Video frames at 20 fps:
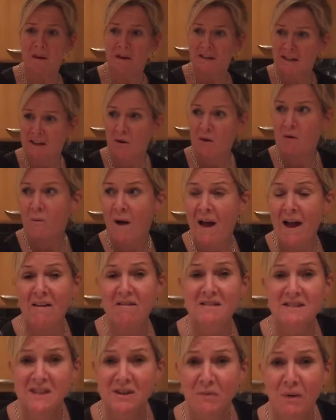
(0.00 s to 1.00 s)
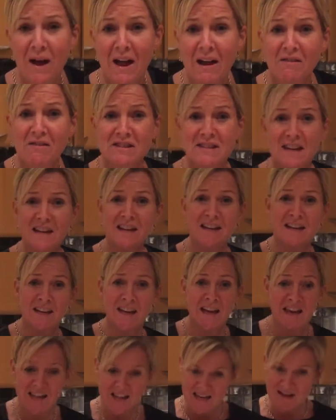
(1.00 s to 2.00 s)
been going, where is it?
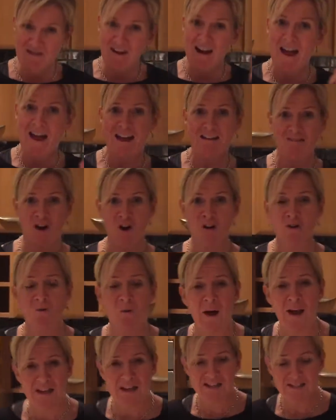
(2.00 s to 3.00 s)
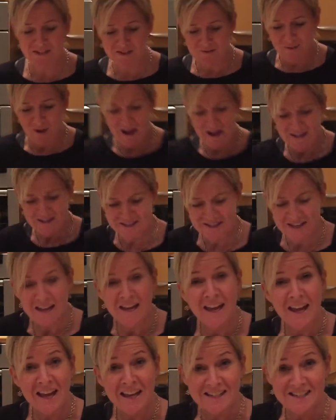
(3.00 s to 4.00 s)
Keep your hair on, wait your sweat,
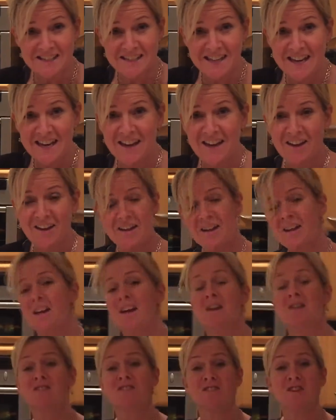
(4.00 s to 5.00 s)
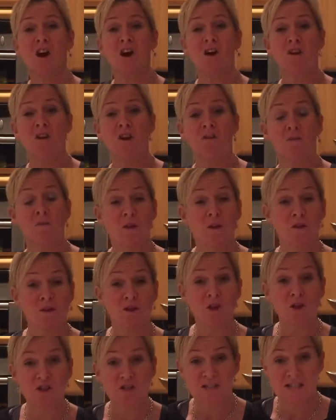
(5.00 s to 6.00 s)
it's here. Starting off with
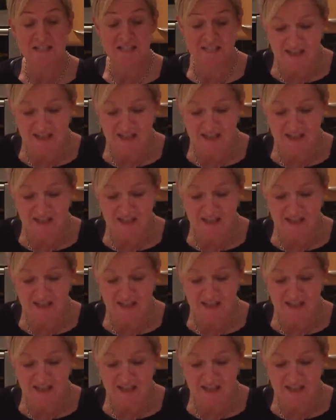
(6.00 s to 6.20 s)
a 30